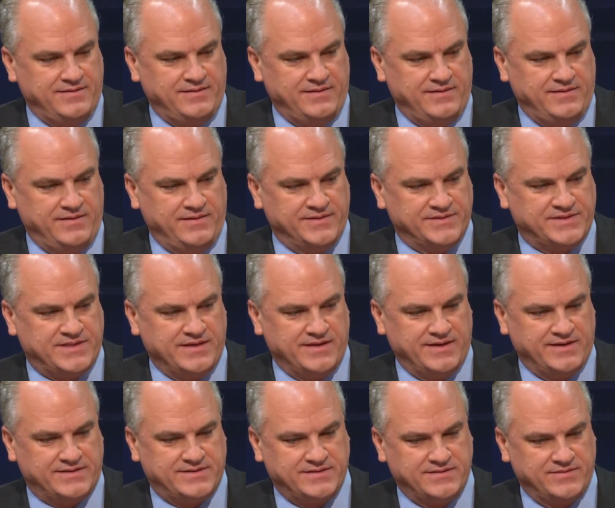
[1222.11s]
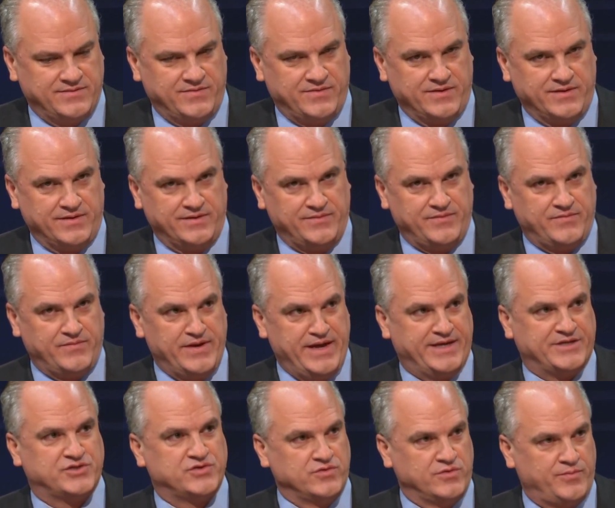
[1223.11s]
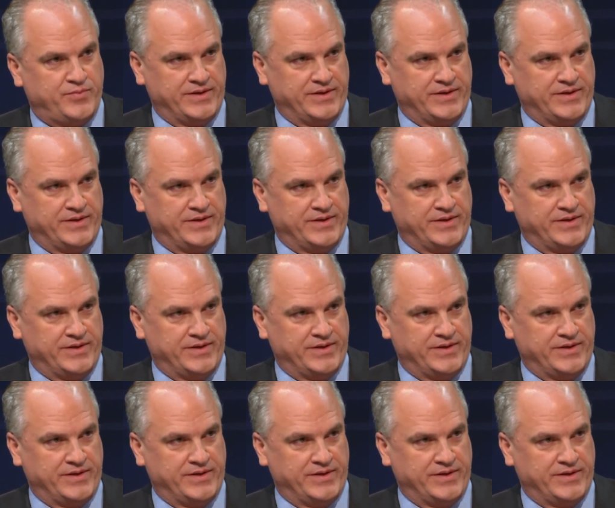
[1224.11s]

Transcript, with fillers: is that the national